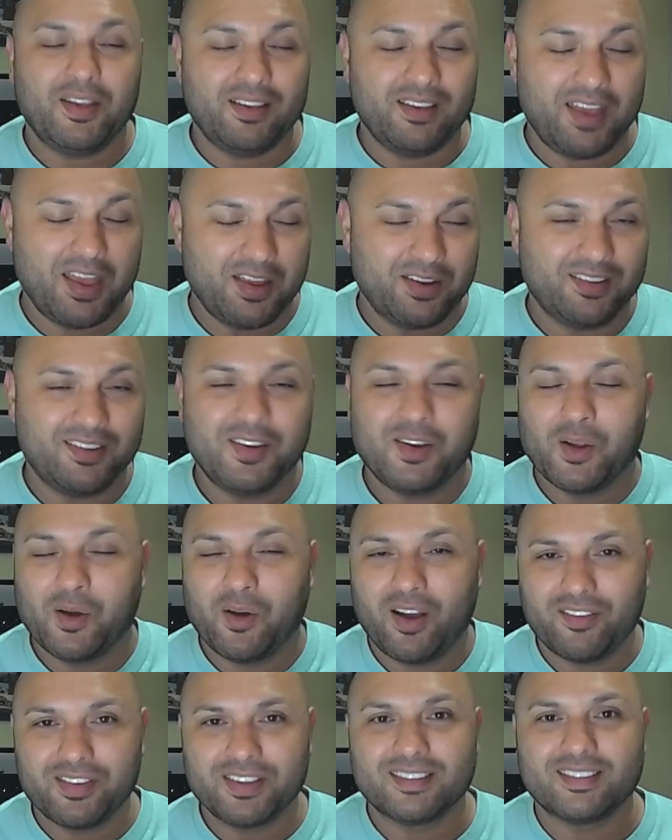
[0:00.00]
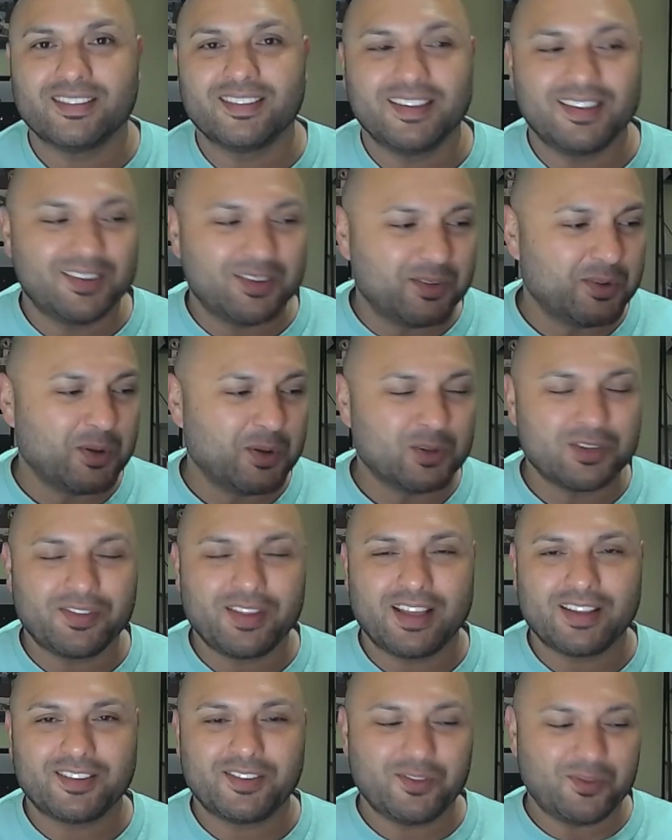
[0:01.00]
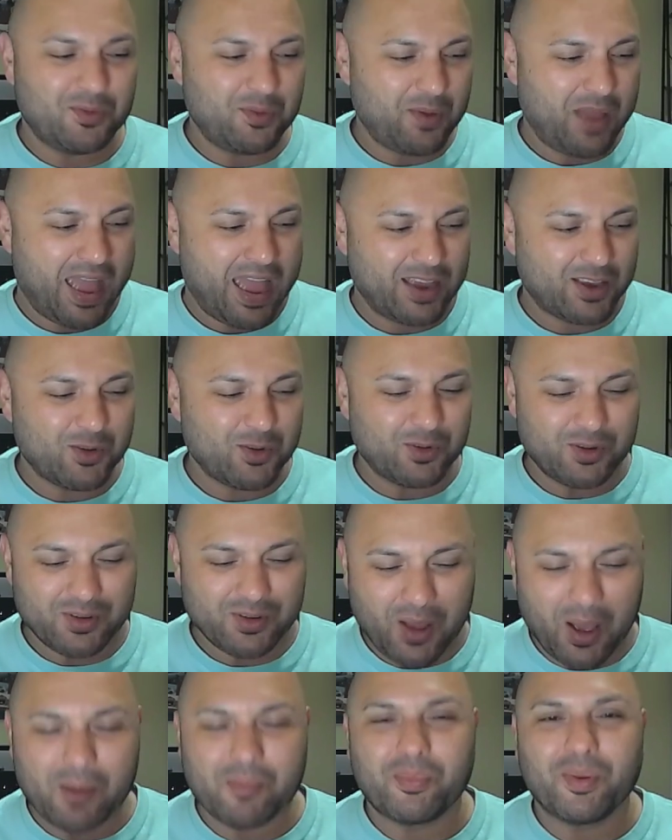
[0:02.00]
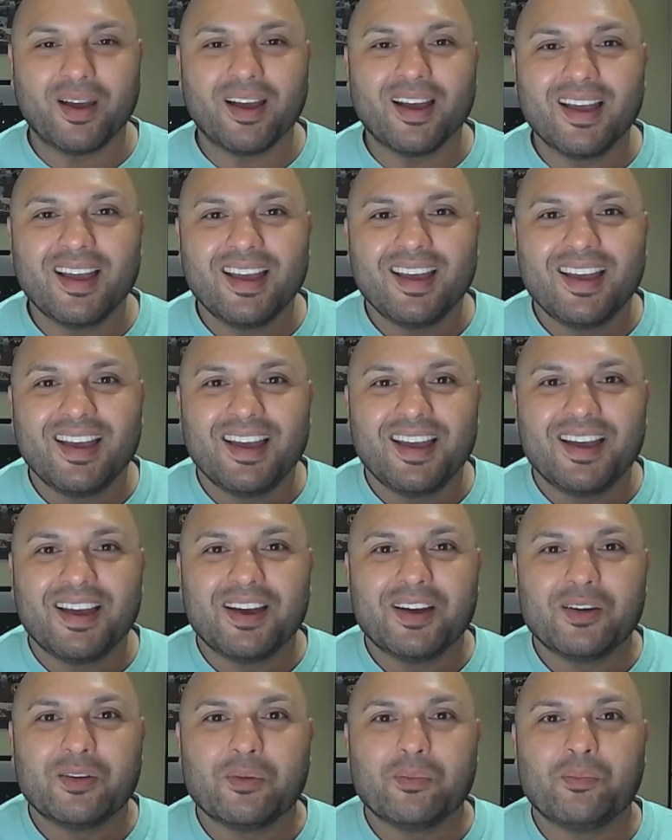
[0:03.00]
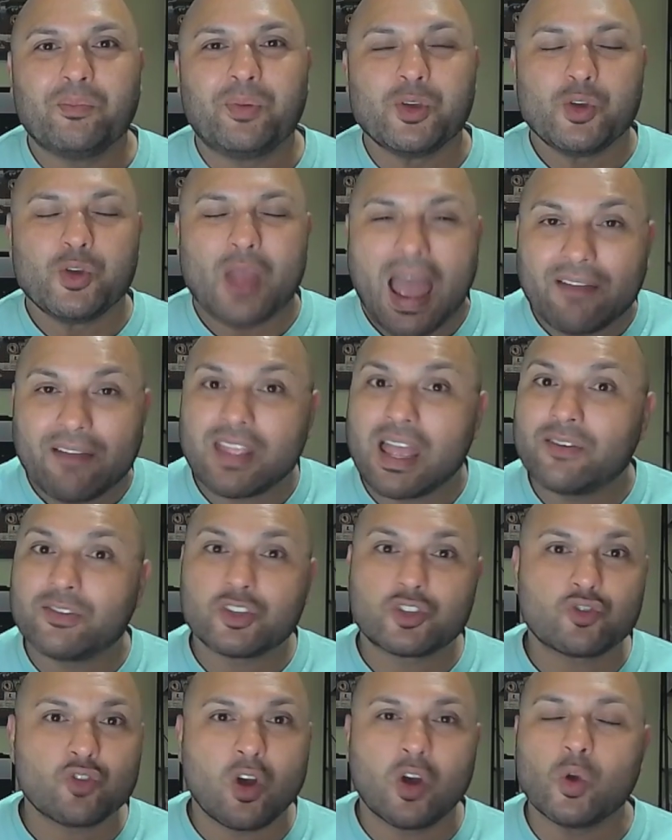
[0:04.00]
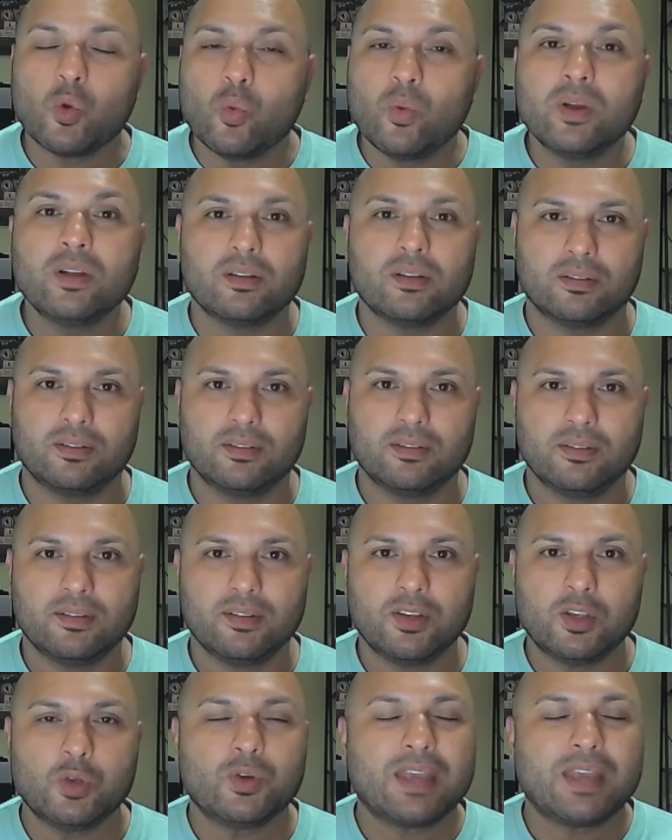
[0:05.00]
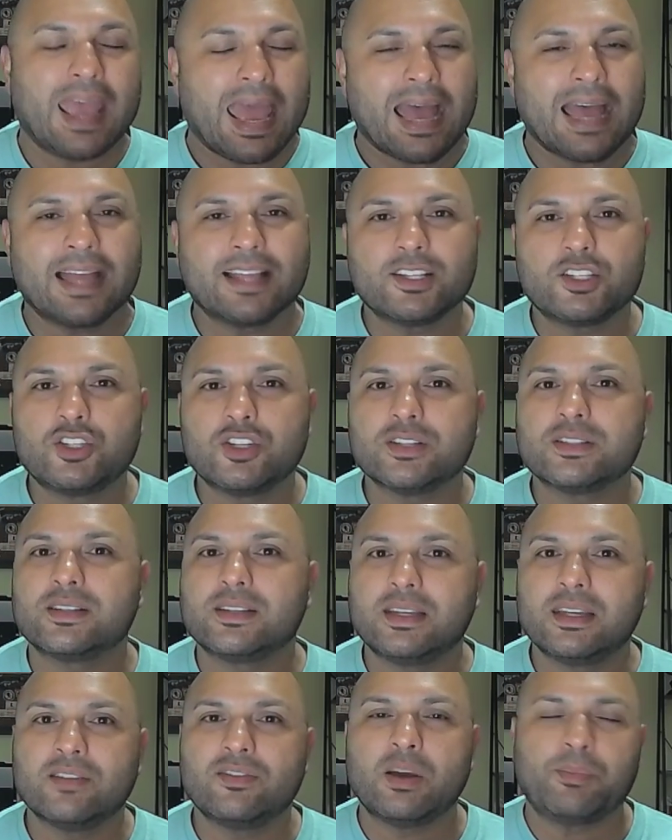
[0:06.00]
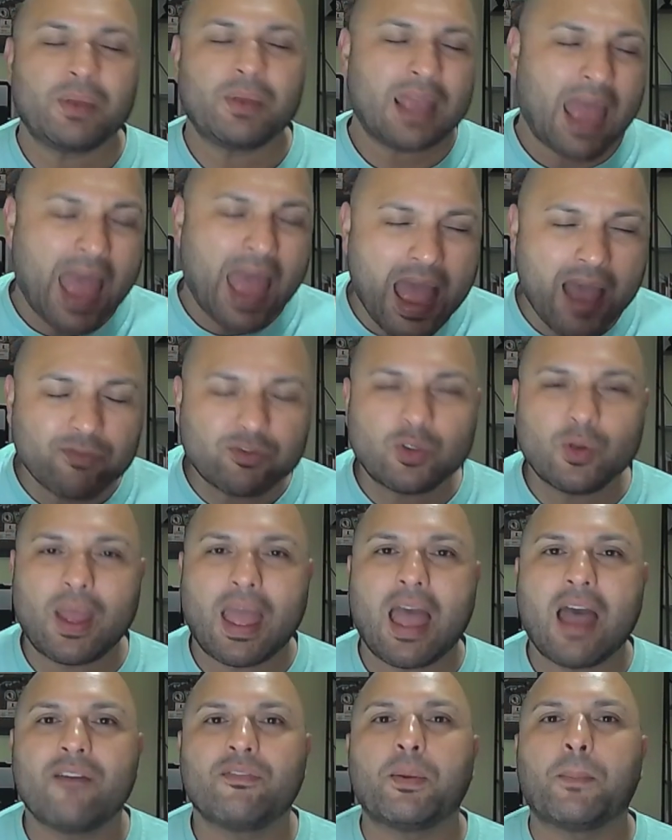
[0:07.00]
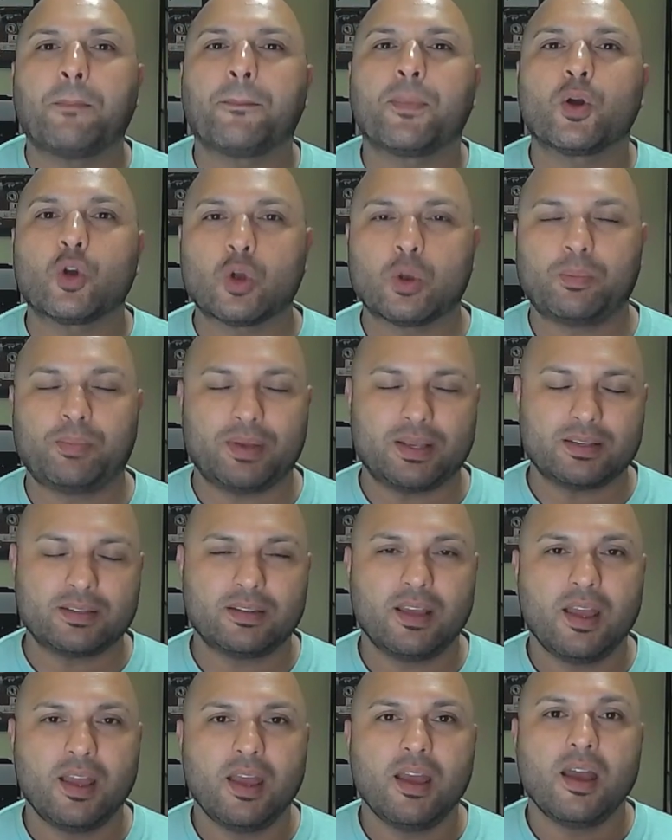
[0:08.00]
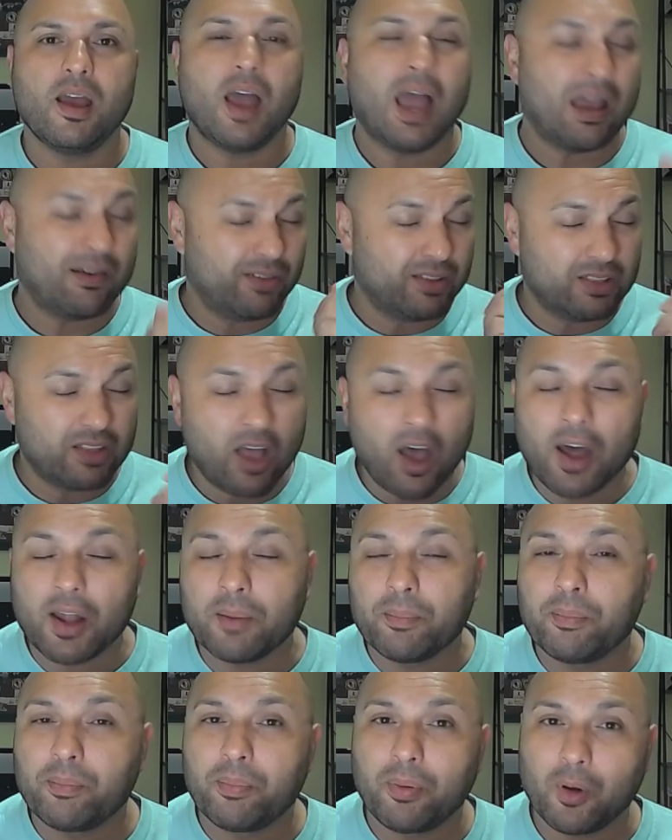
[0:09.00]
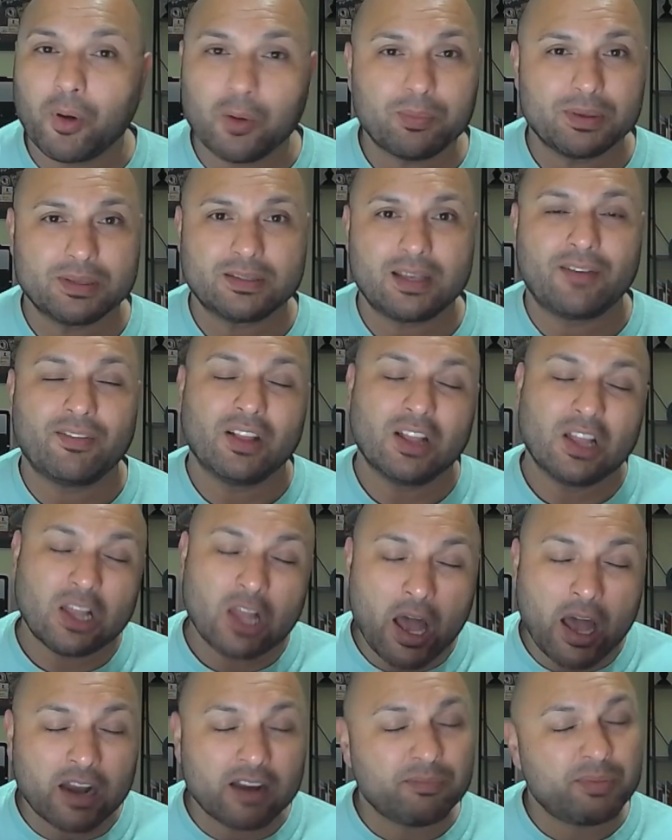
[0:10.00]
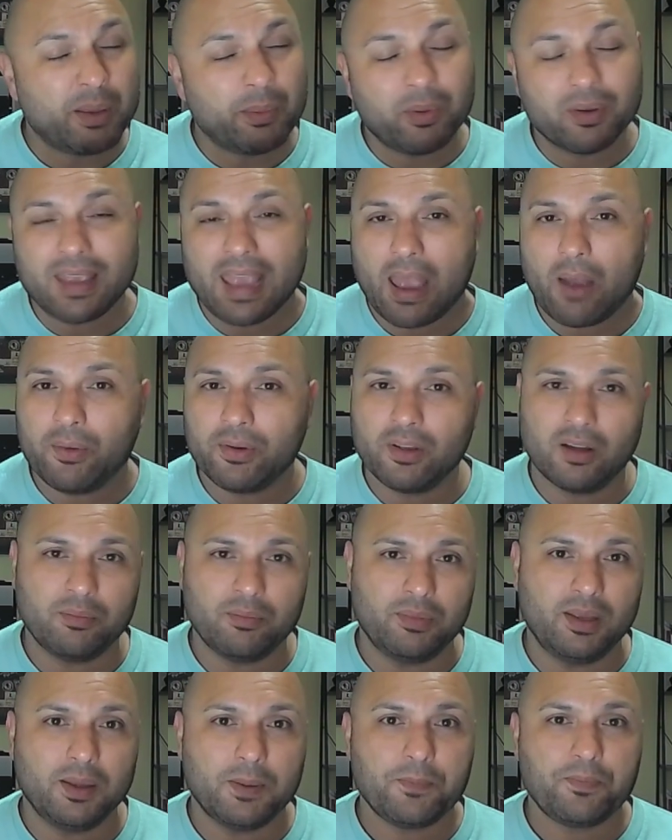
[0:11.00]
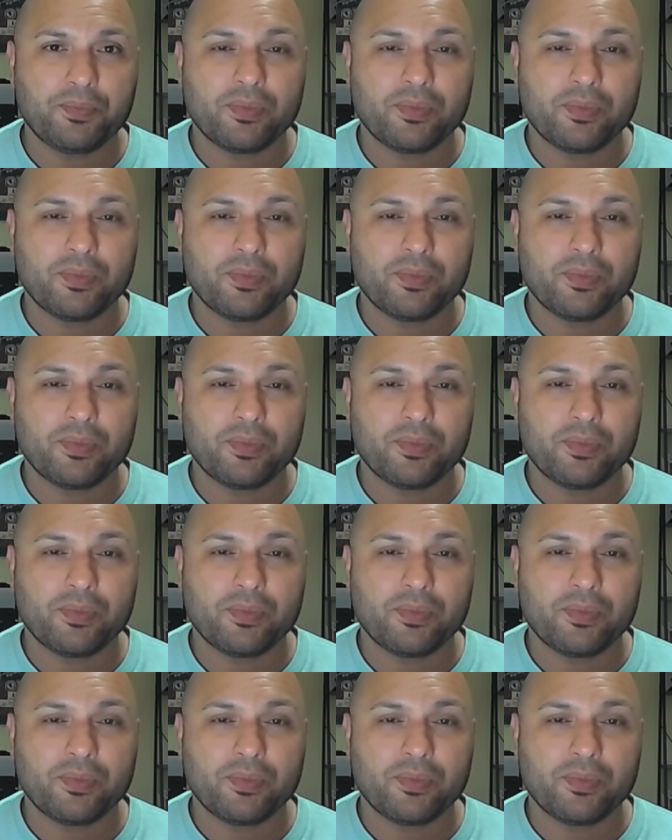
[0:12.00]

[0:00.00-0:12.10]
And, obviously, who knows if that's accurate or not. But you have to have a strong will. You can't just give up. You have to have a purpose. I have a lot of purpose. I have a lot of people counting on me.